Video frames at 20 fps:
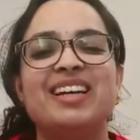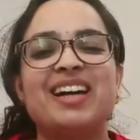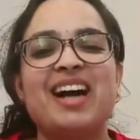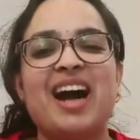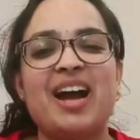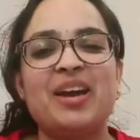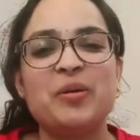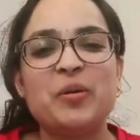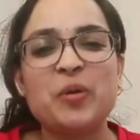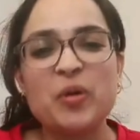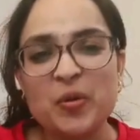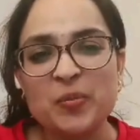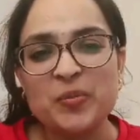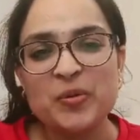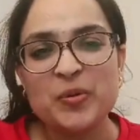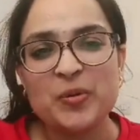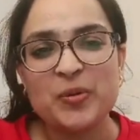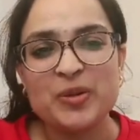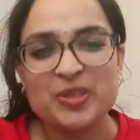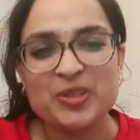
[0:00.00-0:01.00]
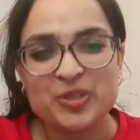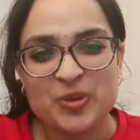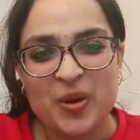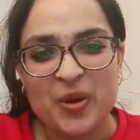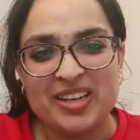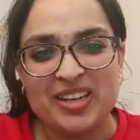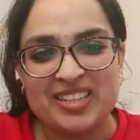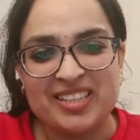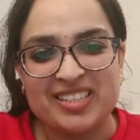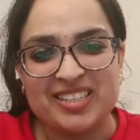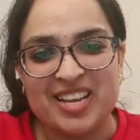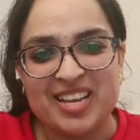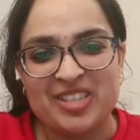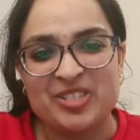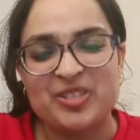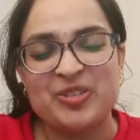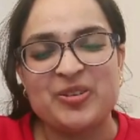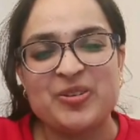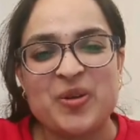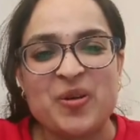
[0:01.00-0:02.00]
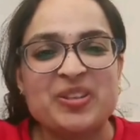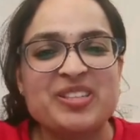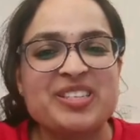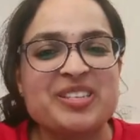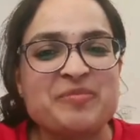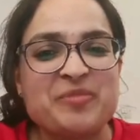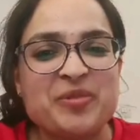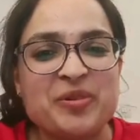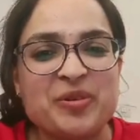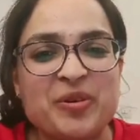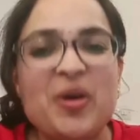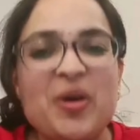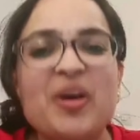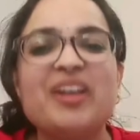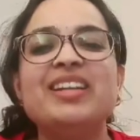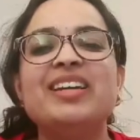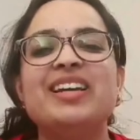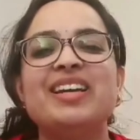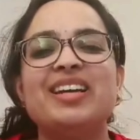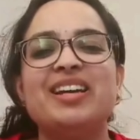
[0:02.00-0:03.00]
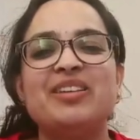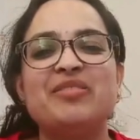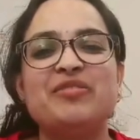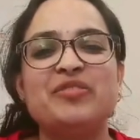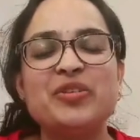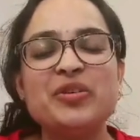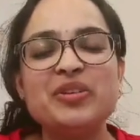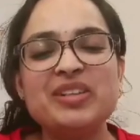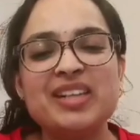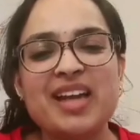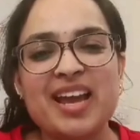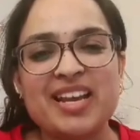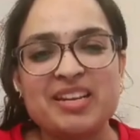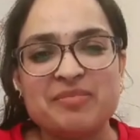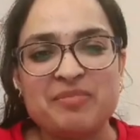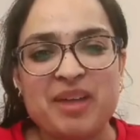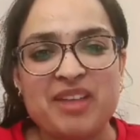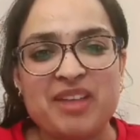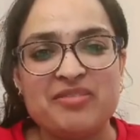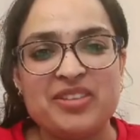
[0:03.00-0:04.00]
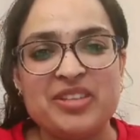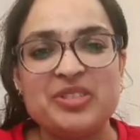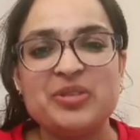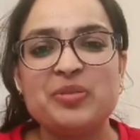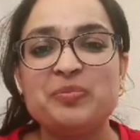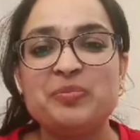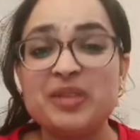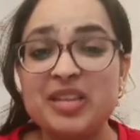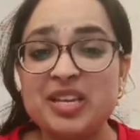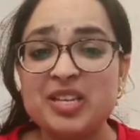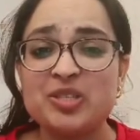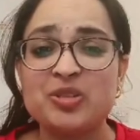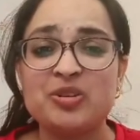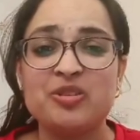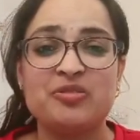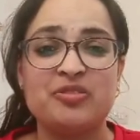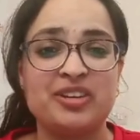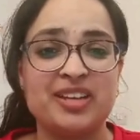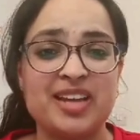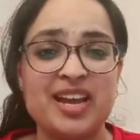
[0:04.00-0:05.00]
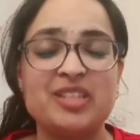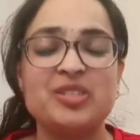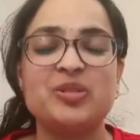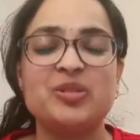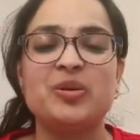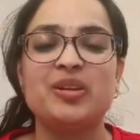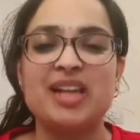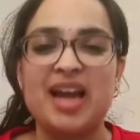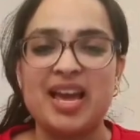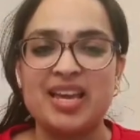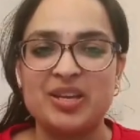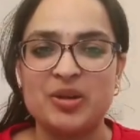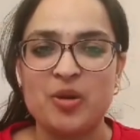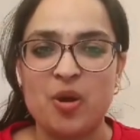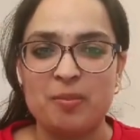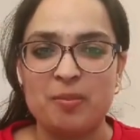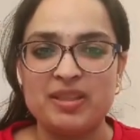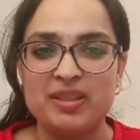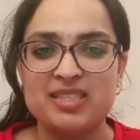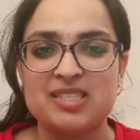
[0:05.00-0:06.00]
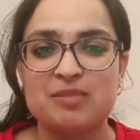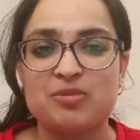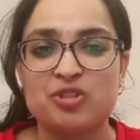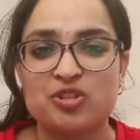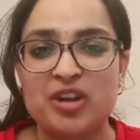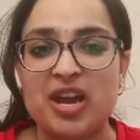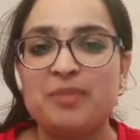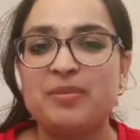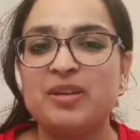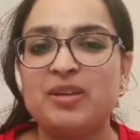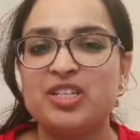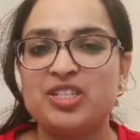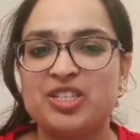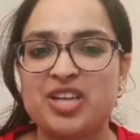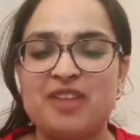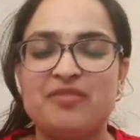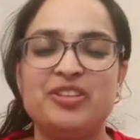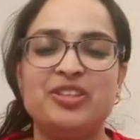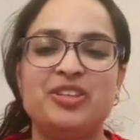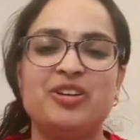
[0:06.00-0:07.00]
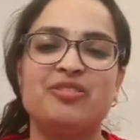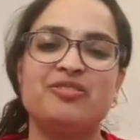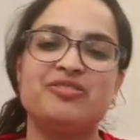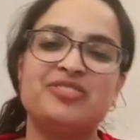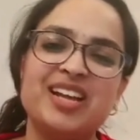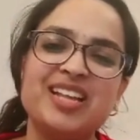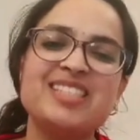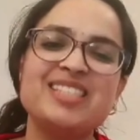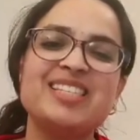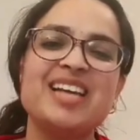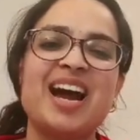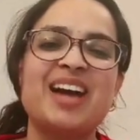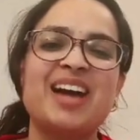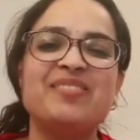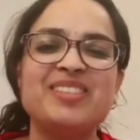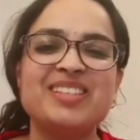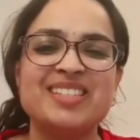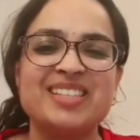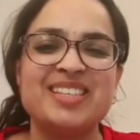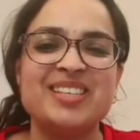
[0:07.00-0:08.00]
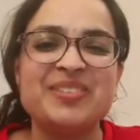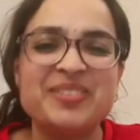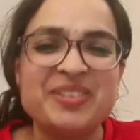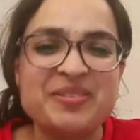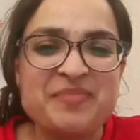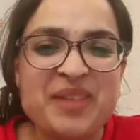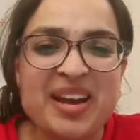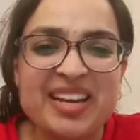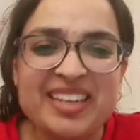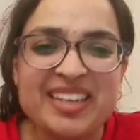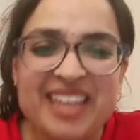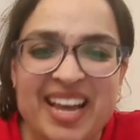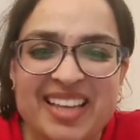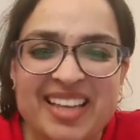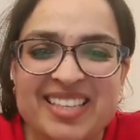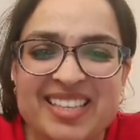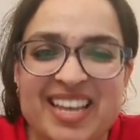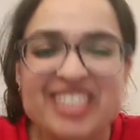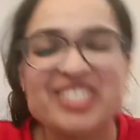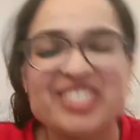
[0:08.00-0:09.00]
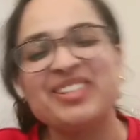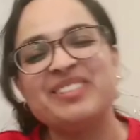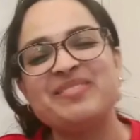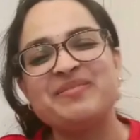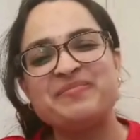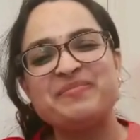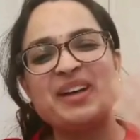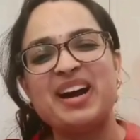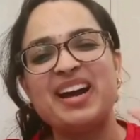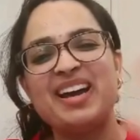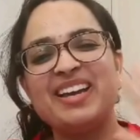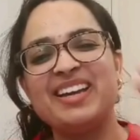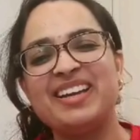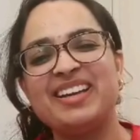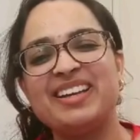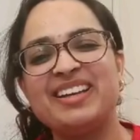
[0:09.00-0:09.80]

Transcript: I hope you enjoyed this session on oxymoron. If you liked my video, please don't forget to like, comment, subscribe, and share with your friends. I will see you in my next session. Bye.